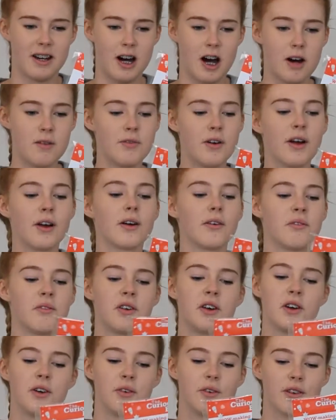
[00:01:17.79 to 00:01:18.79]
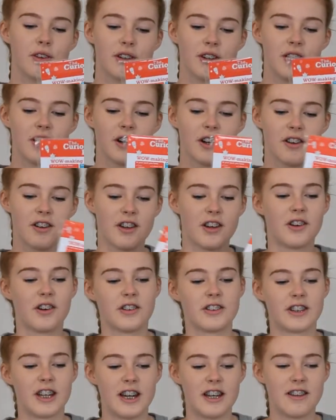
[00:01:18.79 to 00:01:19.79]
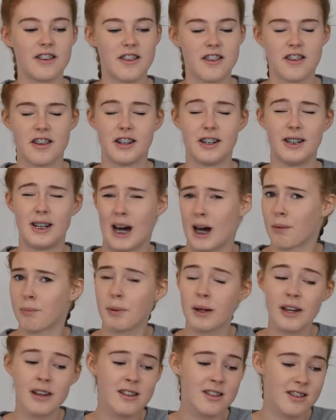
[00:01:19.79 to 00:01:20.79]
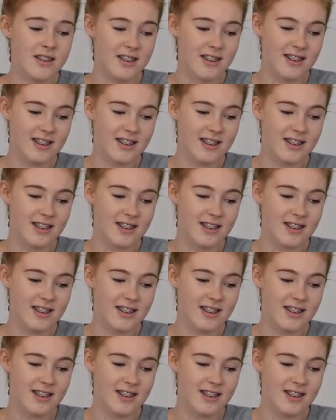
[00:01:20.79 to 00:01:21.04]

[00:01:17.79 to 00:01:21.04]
I'm very confused because it contains nappies.